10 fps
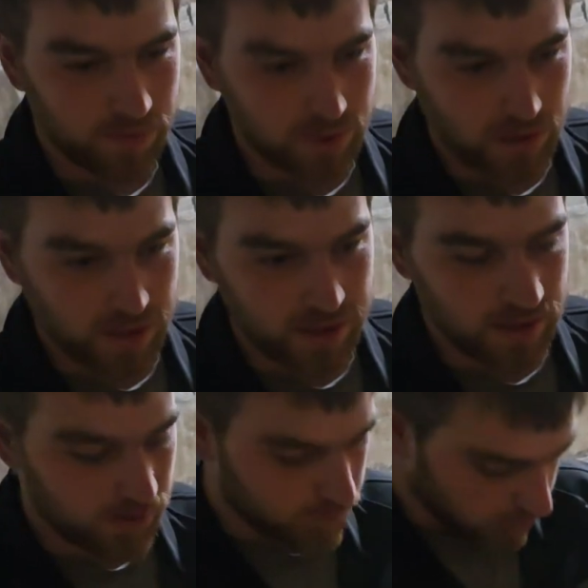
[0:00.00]
line
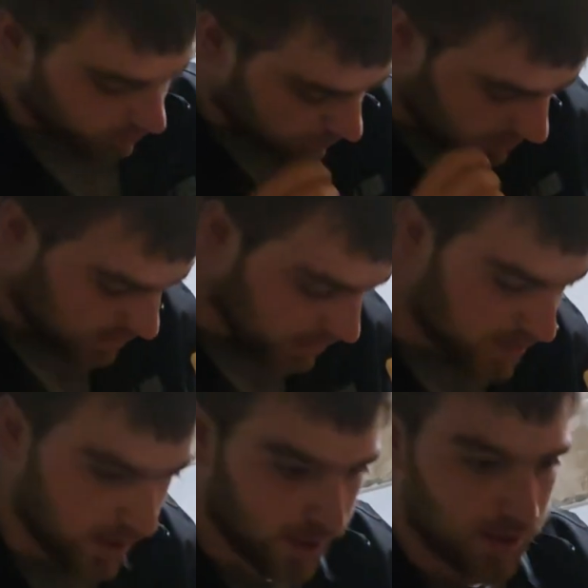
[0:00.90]
up or
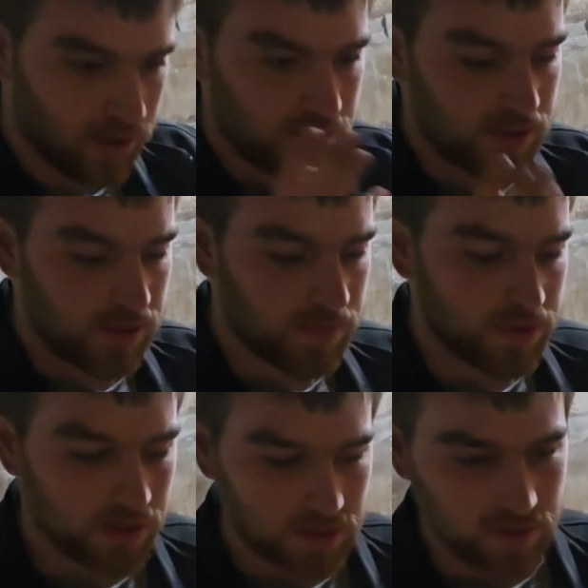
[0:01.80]
reset how deep it
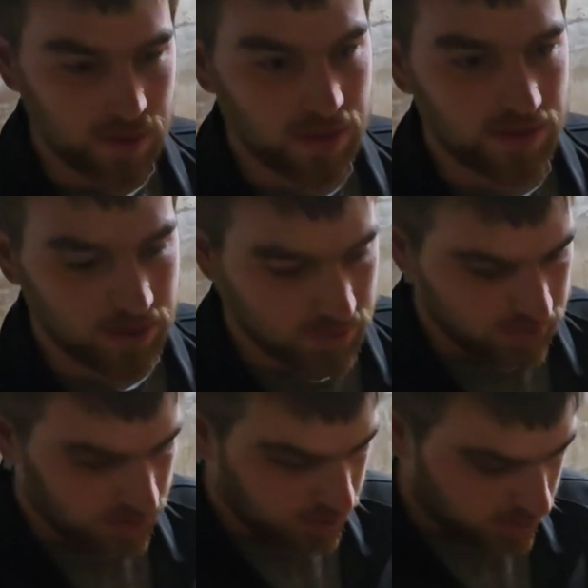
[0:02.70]
is or anything.
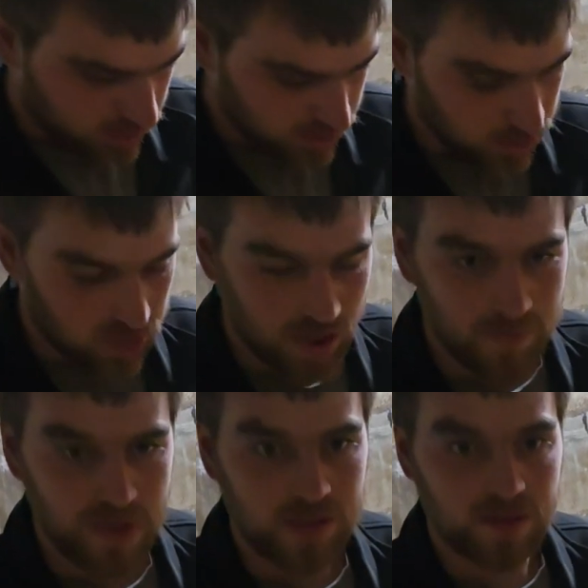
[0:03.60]
You just drop
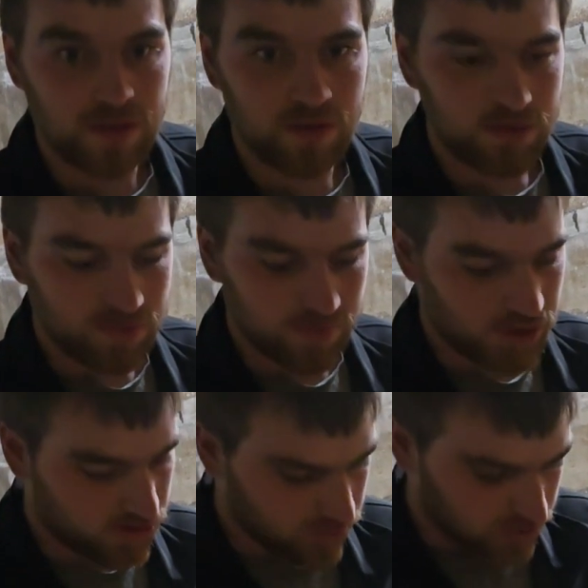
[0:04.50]
it in the hole, make sure the